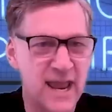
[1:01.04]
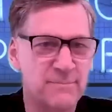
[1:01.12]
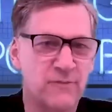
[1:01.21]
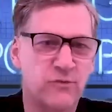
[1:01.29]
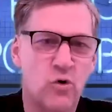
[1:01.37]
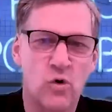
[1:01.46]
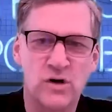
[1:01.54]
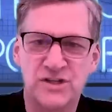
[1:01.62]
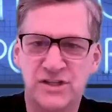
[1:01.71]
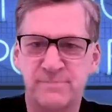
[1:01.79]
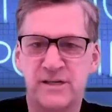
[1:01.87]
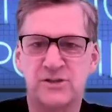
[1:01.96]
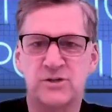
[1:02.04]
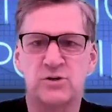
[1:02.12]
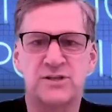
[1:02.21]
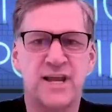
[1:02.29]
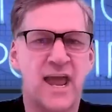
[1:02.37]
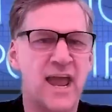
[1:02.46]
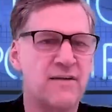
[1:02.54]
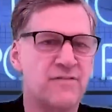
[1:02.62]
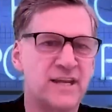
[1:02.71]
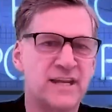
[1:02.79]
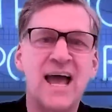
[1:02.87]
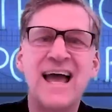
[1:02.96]
name, of course, is Mr.
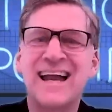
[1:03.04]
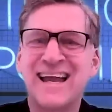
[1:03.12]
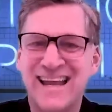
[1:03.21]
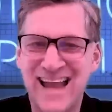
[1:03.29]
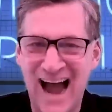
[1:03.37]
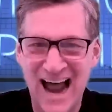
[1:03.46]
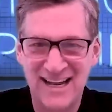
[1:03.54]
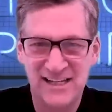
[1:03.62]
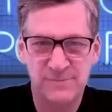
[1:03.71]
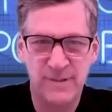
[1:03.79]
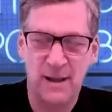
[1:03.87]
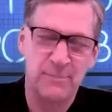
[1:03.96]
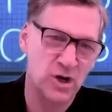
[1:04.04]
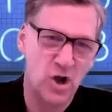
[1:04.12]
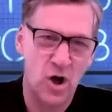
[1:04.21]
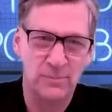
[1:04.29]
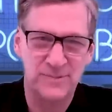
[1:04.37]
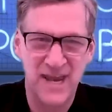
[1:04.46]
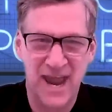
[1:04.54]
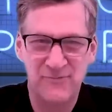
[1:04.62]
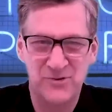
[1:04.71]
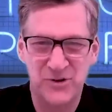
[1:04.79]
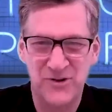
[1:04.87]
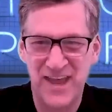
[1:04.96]
David Gottesman. I'm going to call him
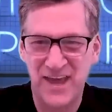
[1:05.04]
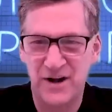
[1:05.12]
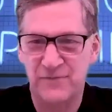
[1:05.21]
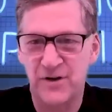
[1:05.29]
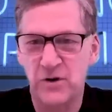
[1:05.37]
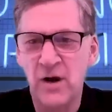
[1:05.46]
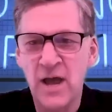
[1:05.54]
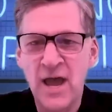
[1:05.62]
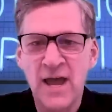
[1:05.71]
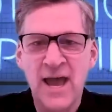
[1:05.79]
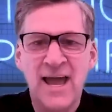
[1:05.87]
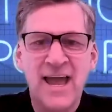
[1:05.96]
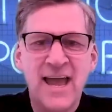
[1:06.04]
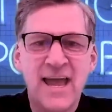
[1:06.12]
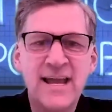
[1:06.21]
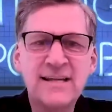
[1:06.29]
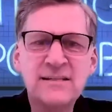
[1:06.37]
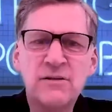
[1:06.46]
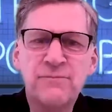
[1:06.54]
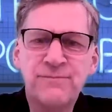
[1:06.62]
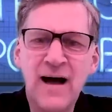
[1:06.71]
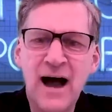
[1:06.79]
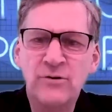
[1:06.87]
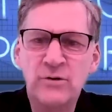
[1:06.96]
Dave during the interview. He's the
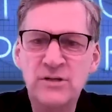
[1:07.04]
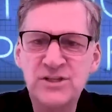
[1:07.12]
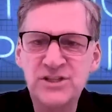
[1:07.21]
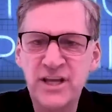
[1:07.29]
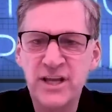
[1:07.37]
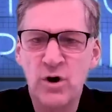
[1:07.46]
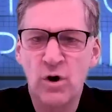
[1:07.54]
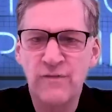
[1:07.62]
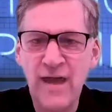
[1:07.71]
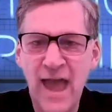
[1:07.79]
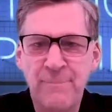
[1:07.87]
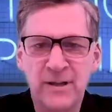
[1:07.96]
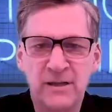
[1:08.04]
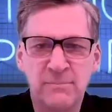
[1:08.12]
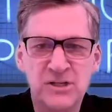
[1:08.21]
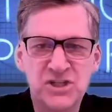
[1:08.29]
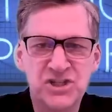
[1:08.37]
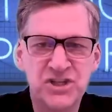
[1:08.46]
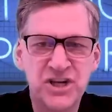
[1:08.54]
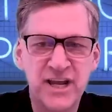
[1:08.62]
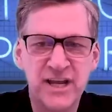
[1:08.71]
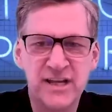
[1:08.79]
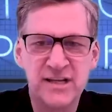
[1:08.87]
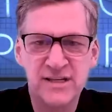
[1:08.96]
founder and CEO of Epic
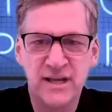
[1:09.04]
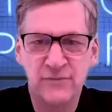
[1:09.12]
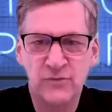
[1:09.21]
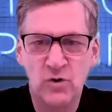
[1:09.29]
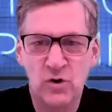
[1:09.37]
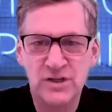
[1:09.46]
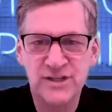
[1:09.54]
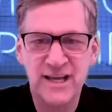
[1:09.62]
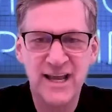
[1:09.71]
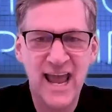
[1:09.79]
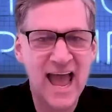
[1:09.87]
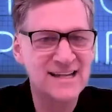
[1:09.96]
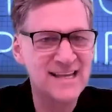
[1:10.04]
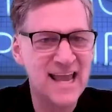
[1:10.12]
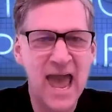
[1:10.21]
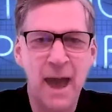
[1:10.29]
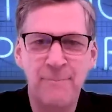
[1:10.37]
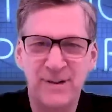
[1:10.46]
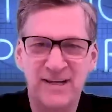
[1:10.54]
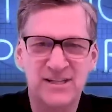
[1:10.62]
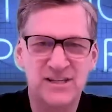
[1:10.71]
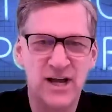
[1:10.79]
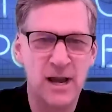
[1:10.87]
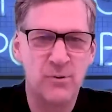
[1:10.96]
Machines. And of course, he has Epic
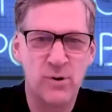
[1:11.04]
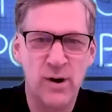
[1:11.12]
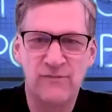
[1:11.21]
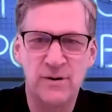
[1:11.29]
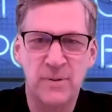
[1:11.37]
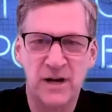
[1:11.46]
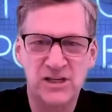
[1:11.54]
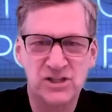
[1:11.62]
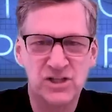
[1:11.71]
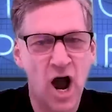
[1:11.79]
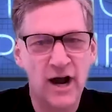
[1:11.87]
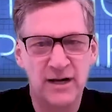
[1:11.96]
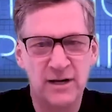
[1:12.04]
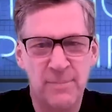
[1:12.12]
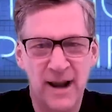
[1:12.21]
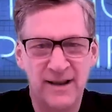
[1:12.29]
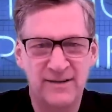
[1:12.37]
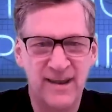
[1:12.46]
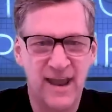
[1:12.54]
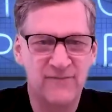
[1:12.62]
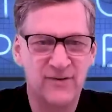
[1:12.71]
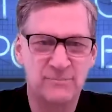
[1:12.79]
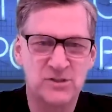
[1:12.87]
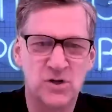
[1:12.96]
Cyber. Everybody's talking about it.
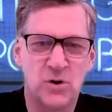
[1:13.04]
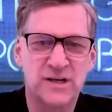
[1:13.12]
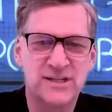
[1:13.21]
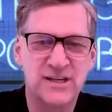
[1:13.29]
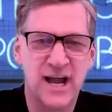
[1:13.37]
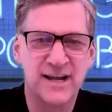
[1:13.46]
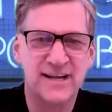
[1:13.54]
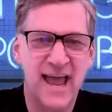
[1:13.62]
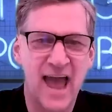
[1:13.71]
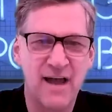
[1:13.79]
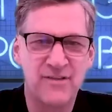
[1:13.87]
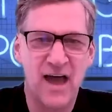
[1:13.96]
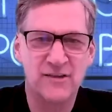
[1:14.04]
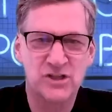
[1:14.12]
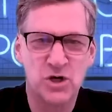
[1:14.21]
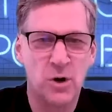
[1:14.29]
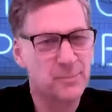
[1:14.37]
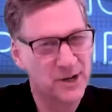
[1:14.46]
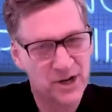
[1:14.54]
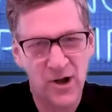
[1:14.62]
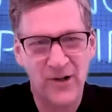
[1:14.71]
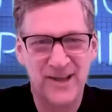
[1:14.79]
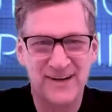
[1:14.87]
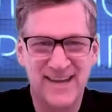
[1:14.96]
David, I'm so excited to have you on the show. I'm going to
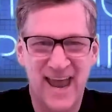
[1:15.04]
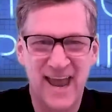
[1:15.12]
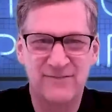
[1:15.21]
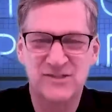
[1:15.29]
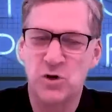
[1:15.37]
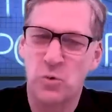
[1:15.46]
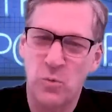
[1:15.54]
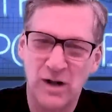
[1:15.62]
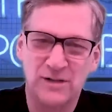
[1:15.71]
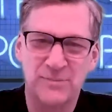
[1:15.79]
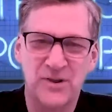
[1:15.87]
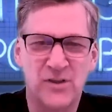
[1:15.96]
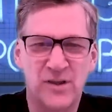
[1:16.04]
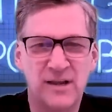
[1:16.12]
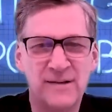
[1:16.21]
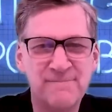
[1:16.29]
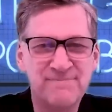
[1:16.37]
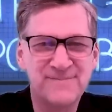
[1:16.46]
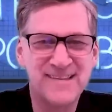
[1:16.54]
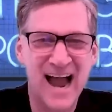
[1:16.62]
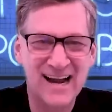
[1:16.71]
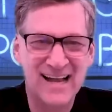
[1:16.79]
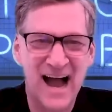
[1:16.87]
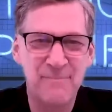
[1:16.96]
call you Dave. So welcome to the
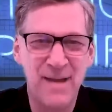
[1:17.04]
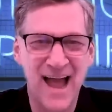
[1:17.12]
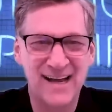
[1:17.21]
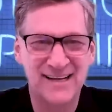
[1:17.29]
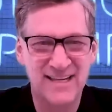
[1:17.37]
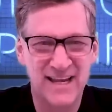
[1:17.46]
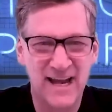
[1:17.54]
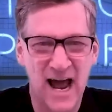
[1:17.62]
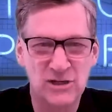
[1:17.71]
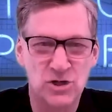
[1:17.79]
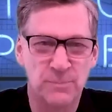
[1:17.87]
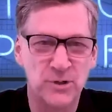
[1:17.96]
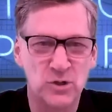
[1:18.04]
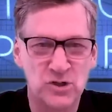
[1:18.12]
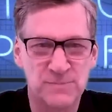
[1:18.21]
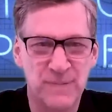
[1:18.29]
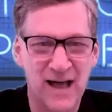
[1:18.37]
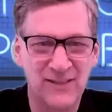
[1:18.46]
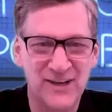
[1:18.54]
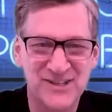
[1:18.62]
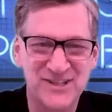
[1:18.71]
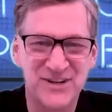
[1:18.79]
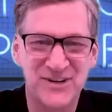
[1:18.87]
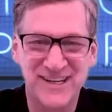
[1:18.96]
DotCom Magazine Entrepreneur
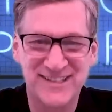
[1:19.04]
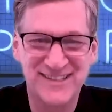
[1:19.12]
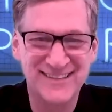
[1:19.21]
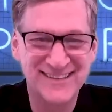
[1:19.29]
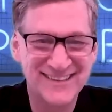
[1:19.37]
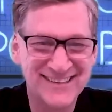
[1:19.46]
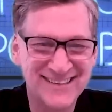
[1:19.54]
Spotlight Series.